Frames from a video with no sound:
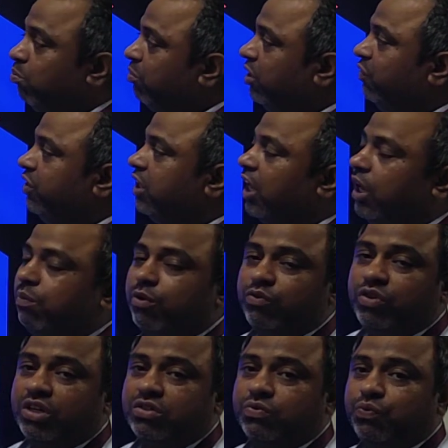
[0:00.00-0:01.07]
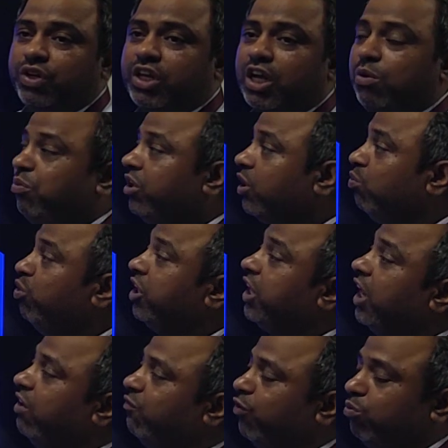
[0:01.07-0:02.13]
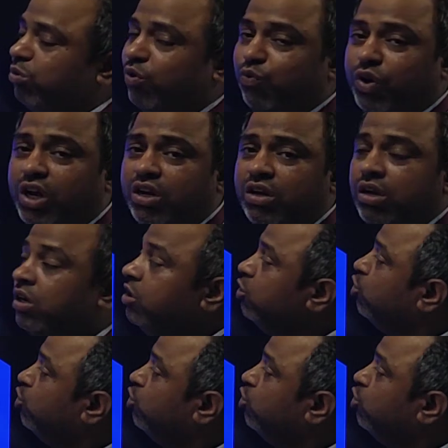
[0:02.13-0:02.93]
but with the help of this, we can be communicate from the 1